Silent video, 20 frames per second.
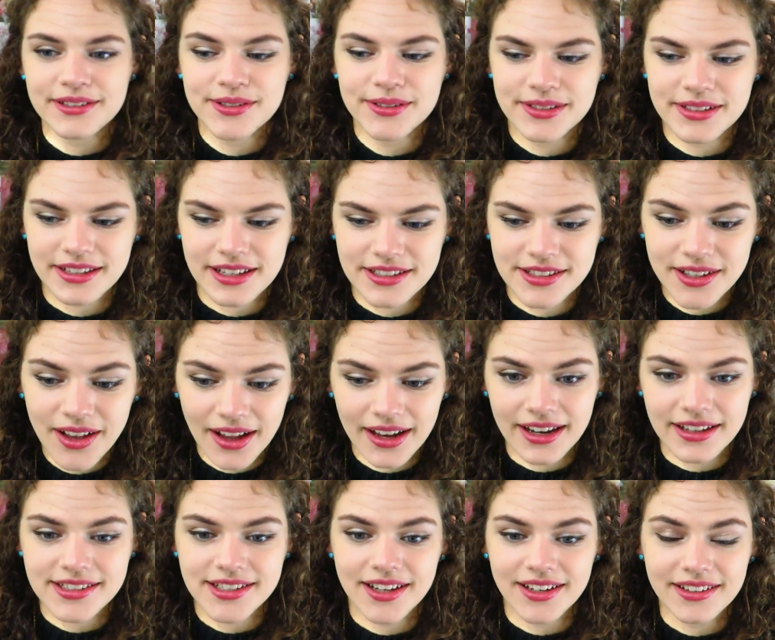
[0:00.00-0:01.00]
as soon as I saw it,
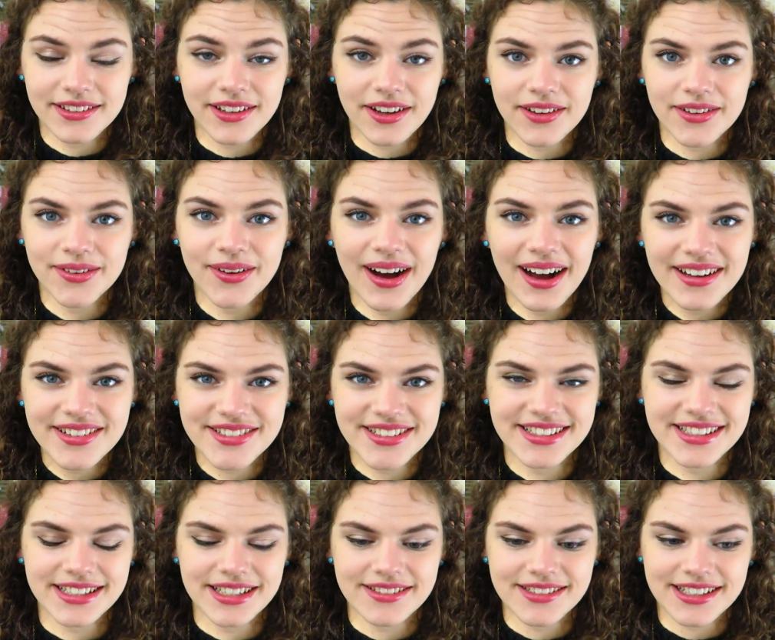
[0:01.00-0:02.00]
I saw it on Yahoo
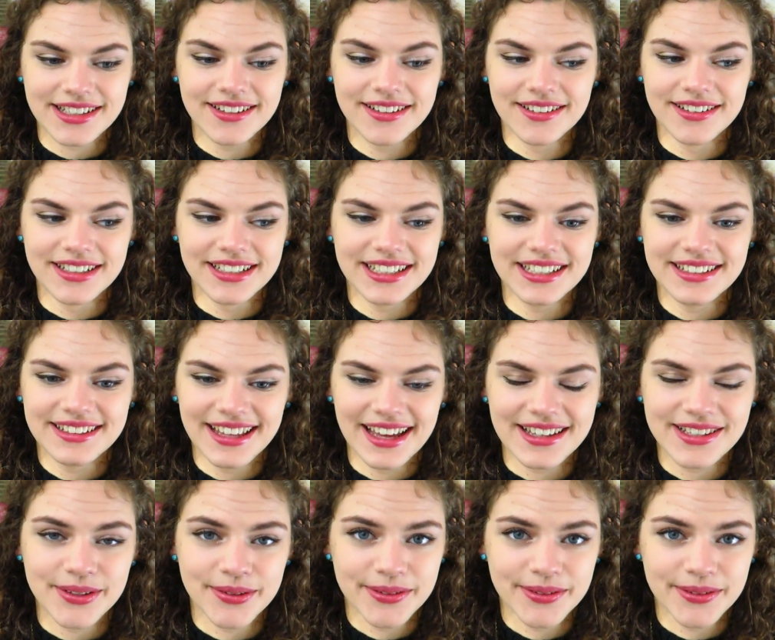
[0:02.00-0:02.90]
Auctions and I was like, oh, I need that.